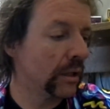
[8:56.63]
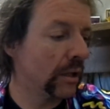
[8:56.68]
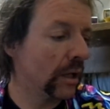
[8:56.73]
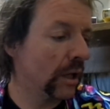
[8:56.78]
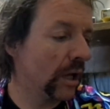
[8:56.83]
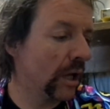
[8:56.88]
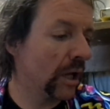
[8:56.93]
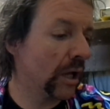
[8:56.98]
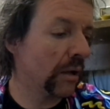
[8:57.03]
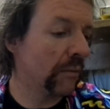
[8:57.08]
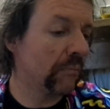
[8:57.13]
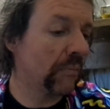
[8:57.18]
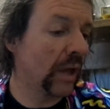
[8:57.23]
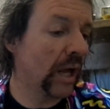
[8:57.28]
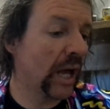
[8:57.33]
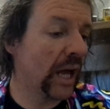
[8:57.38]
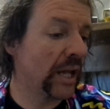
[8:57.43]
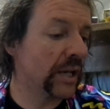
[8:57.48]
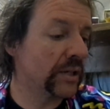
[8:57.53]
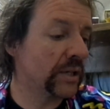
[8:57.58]
Uh,
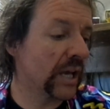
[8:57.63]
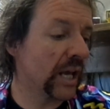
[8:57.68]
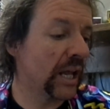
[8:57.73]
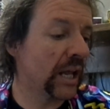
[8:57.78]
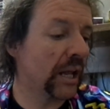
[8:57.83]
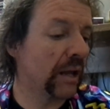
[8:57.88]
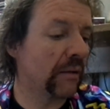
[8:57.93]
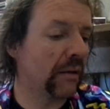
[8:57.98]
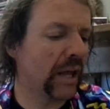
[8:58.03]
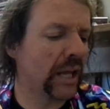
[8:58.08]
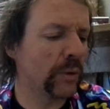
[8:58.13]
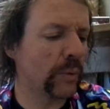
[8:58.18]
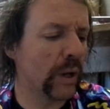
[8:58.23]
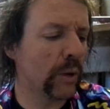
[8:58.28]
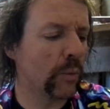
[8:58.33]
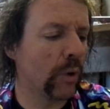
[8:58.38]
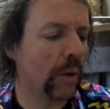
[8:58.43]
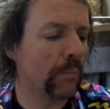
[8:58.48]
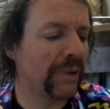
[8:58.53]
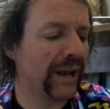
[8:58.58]
and uh, anyway,
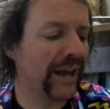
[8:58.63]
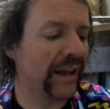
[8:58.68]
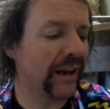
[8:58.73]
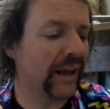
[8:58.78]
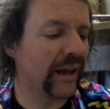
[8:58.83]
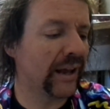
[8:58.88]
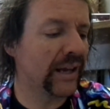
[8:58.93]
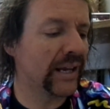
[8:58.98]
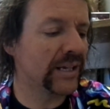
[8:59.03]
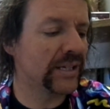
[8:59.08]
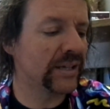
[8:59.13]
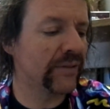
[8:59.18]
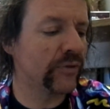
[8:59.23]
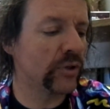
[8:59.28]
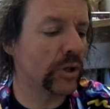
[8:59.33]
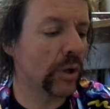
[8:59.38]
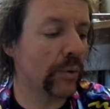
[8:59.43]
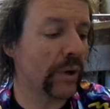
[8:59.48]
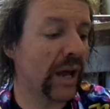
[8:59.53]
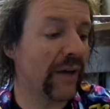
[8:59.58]
what I'm getting at is if you
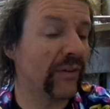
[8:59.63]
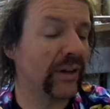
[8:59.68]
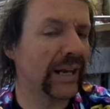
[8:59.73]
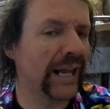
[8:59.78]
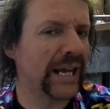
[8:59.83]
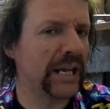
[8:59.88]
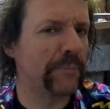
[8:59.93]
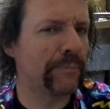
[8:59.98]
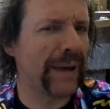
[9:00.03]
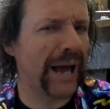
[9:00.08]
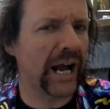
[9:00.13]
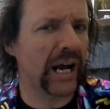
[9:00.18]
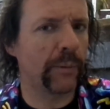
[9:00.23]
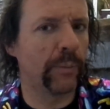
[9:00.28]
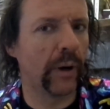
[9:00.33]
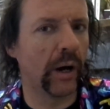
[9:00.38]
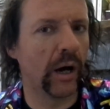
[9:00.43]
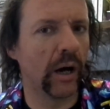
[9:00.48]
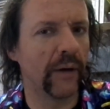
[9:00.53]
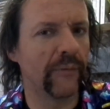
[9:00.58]
don't have a laid back
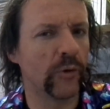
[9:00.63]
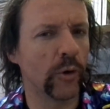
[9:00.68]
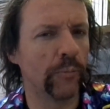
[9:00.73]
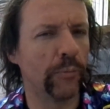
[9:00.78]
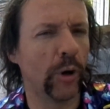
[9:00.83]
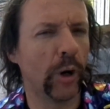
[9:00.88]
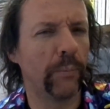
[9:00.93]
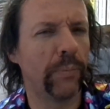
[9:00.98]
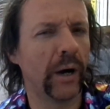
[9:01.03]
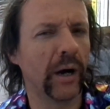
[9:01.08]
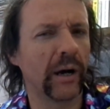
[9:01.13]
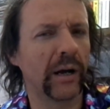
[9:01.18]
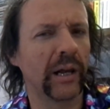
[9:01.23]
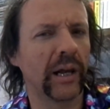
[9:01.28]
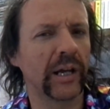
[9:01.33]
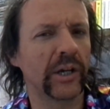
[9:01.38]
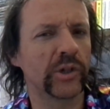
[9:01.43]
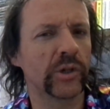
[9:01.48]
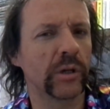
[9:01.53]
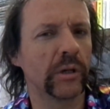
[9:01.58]
part of your pop punk
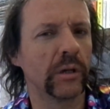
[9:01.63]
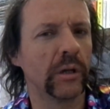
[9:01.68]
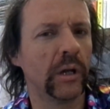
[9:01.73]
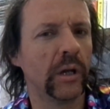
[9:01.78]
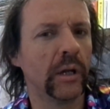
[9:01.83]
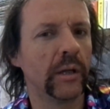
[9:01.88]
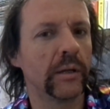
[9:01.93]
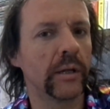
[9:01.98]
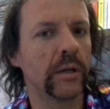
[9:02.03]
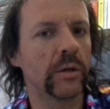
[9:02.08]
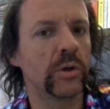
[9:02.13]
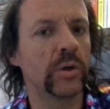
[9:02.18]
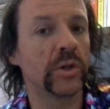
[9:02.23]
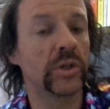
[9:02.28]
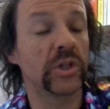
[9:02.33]
collection, then you could